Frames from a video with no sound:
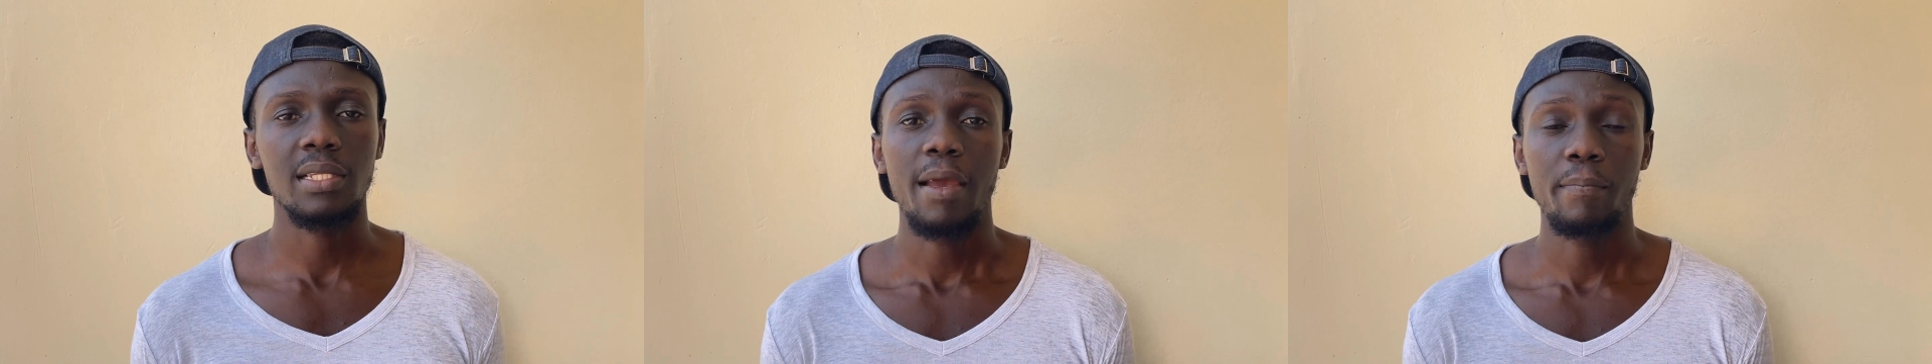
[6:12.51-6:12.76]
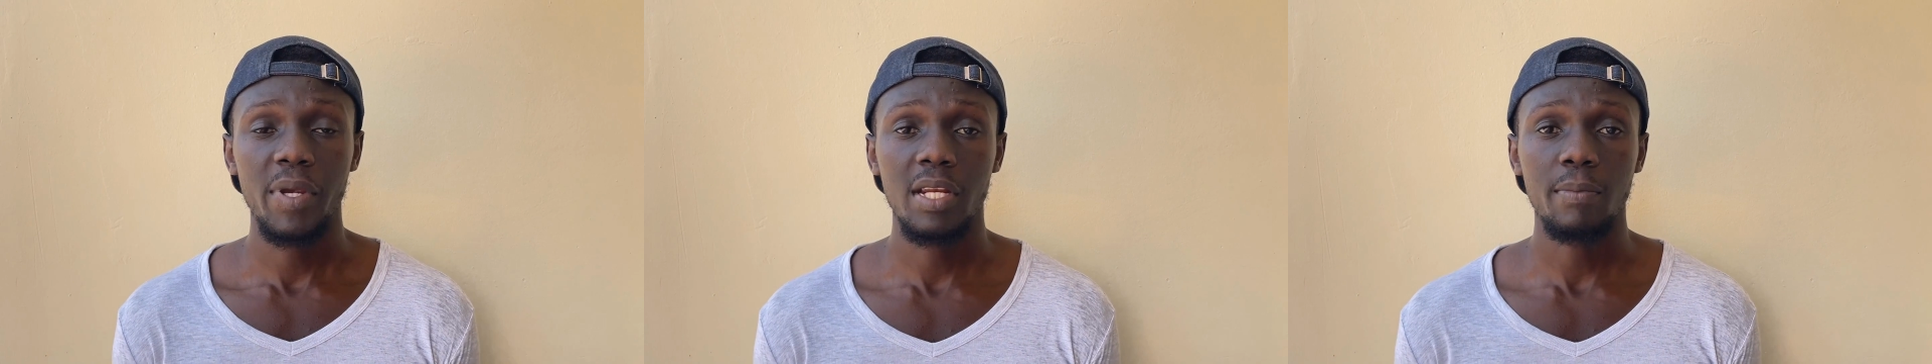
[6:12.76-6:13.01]
I
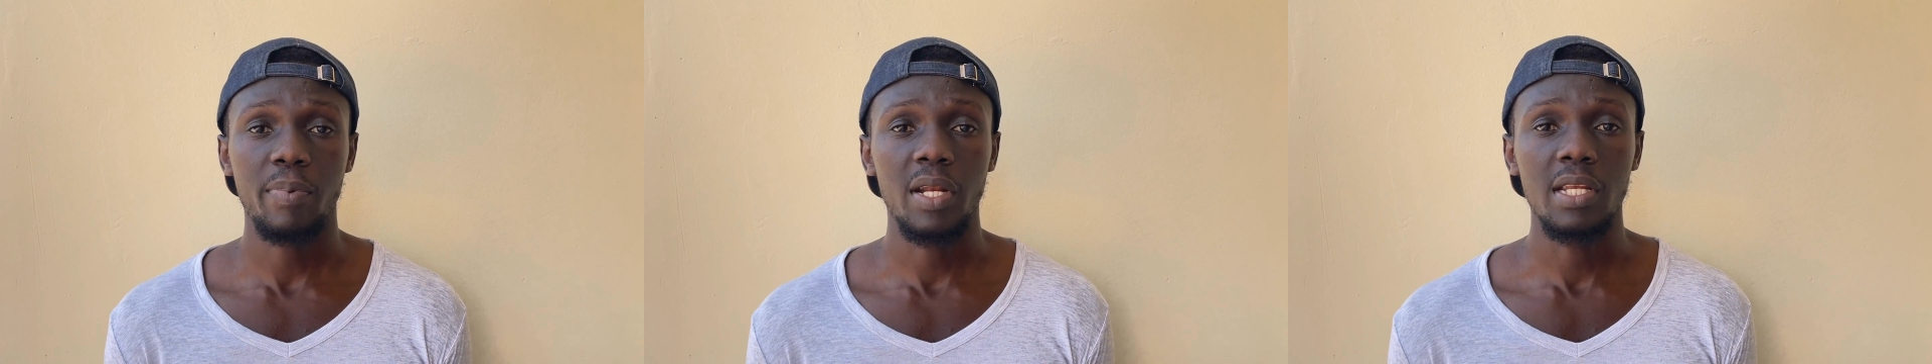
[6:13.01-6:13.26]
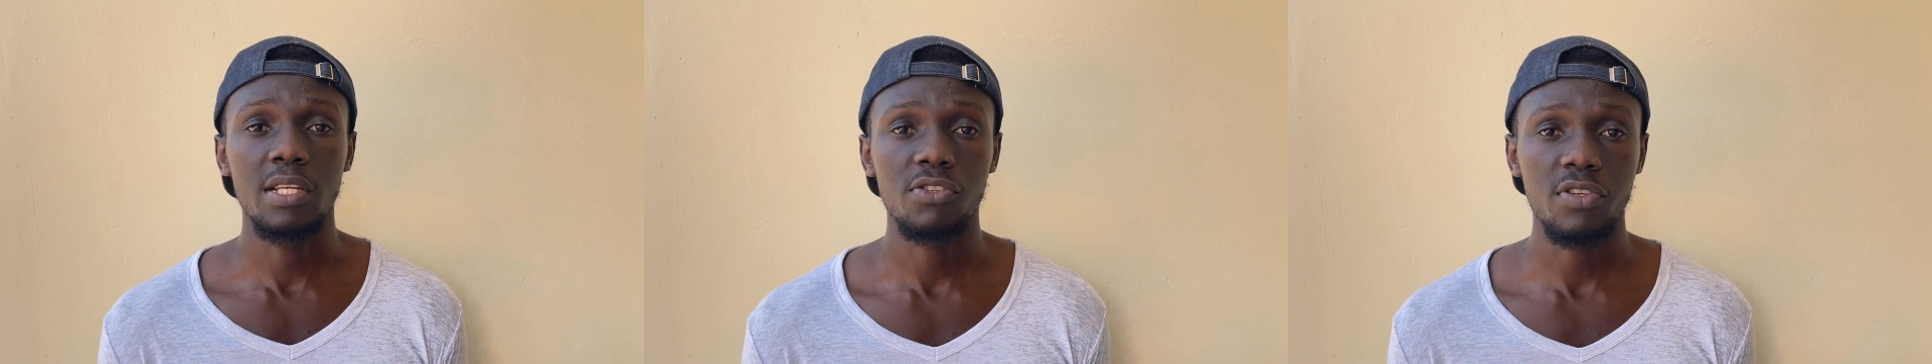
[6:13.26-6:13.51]
picked up an
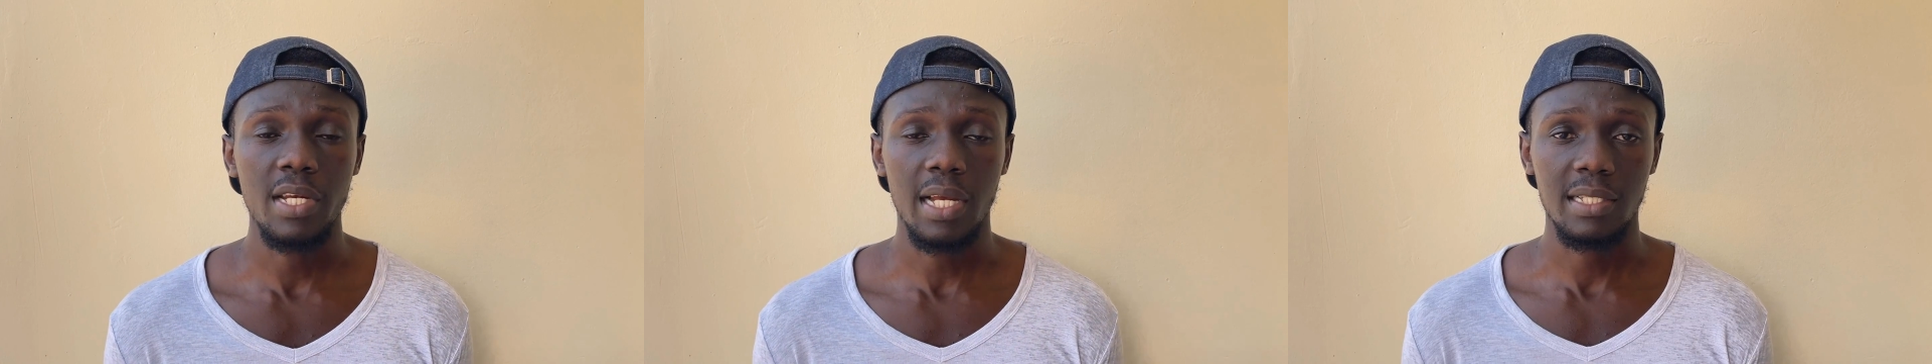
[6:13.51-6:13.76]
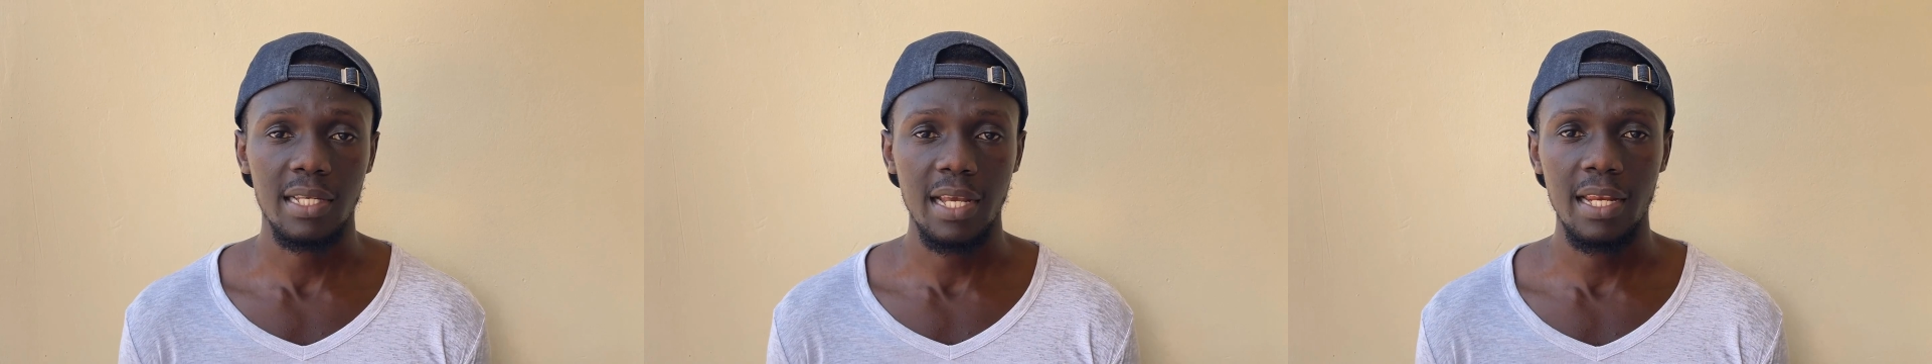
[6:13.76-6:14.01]
injury
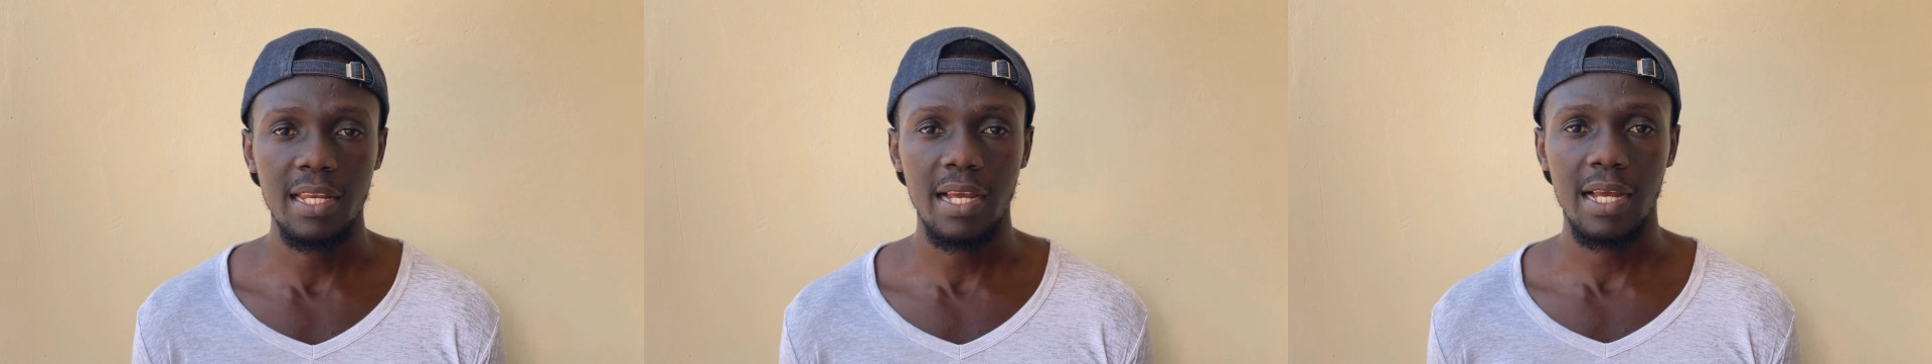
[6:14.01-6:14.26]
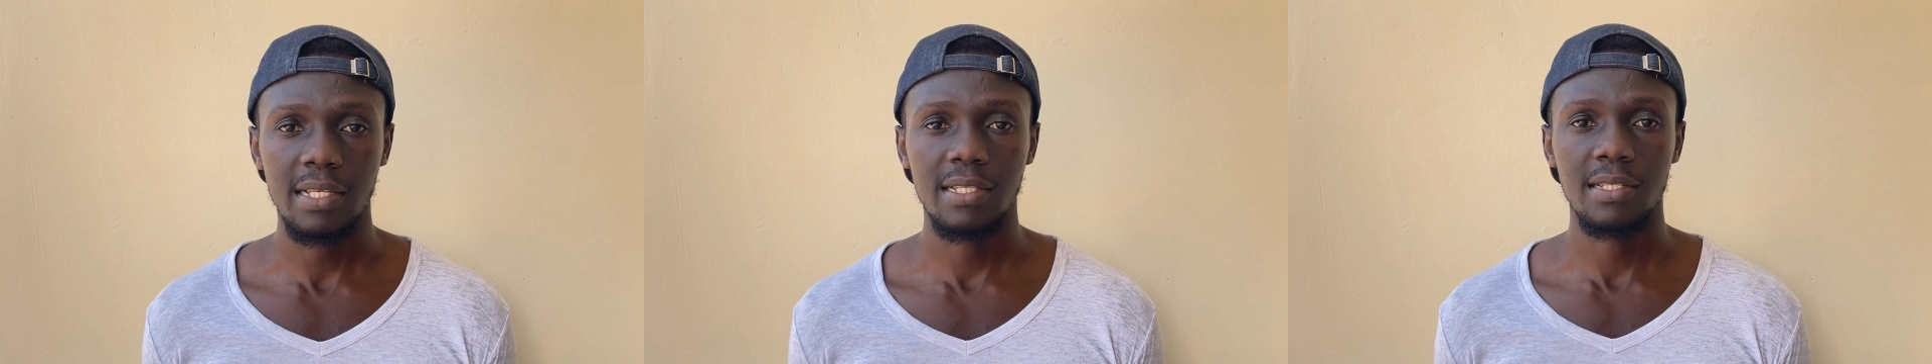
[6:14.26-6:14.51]
as early
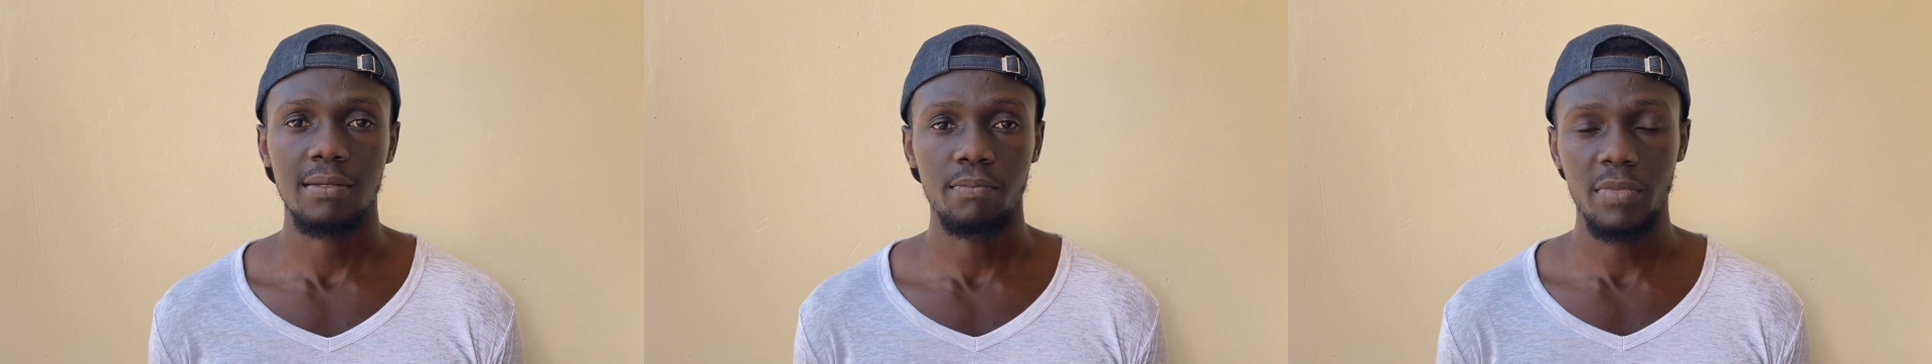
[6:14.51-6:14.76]
as